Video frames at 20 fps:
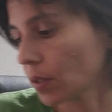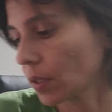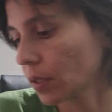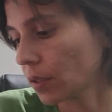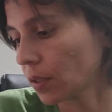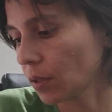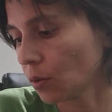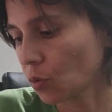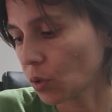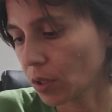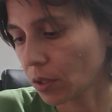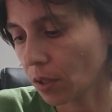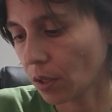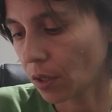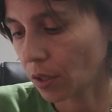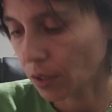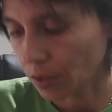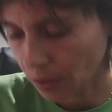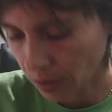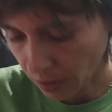Let's see what the
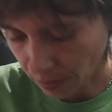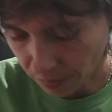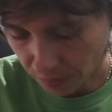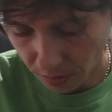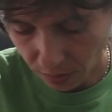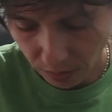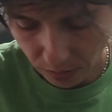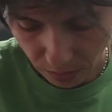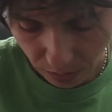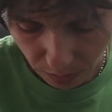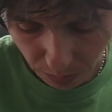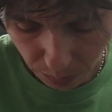cards have to say